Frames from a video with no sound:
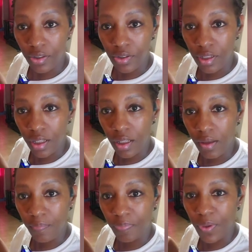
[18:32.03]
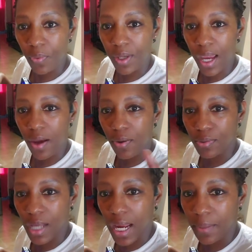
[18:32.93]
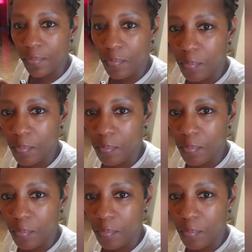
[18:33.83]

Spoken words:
You see them. Okay, hold tight.